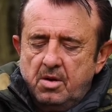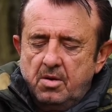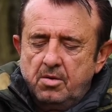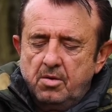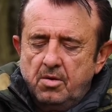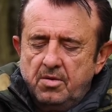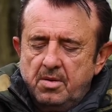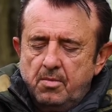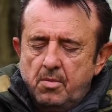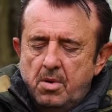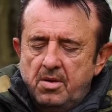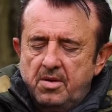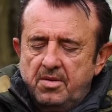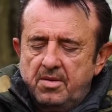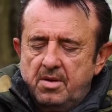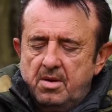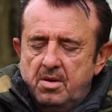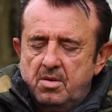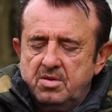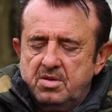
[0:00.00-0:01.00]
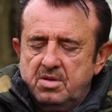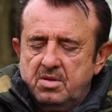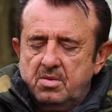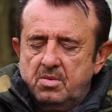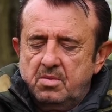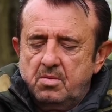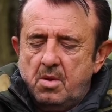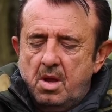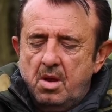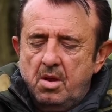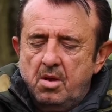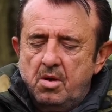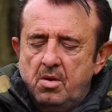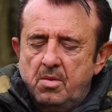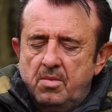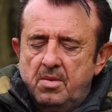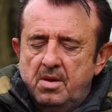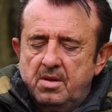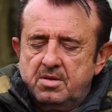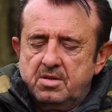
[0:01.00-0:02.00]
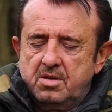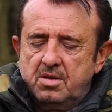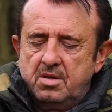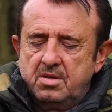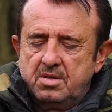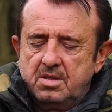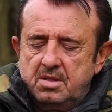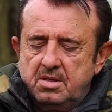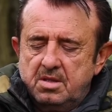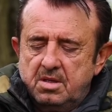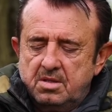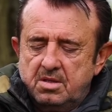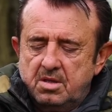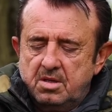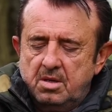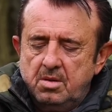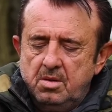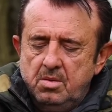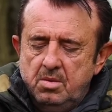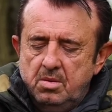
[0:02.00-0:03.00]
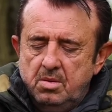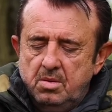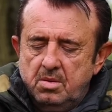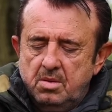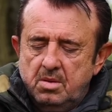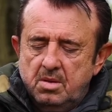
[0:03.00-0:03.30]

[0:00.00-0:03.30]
Do another one of those, one loop that turns into two.